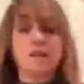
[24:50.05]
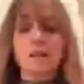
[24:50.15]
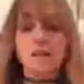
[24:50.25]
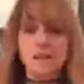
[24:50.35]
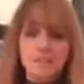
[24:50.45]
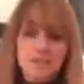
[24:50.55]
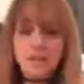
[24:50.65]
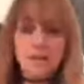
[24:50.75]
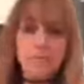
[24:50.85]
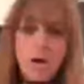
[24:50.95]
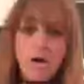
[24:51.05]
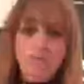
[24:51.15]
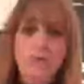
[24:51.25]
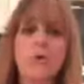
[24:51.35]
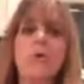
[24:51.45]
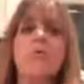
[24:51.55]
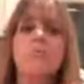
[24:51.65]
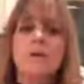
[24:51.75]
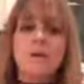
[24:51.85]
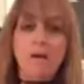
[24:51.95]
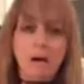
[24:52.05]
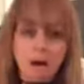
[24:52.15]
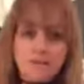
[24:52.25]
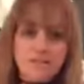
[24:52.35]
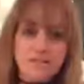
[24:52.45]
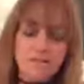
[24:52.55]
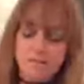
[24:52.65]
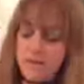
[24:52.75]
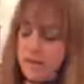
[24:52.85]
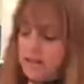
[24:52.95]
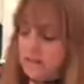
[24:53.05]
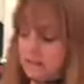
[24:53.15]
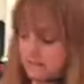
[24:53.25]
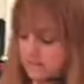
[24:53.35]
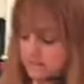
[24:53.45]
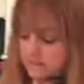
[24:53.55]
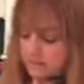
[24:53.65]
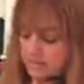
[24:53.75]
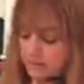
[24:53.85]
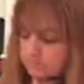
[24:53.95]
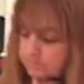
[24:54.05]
and the Cape Cod Mule would be awesome at Thanksgiving.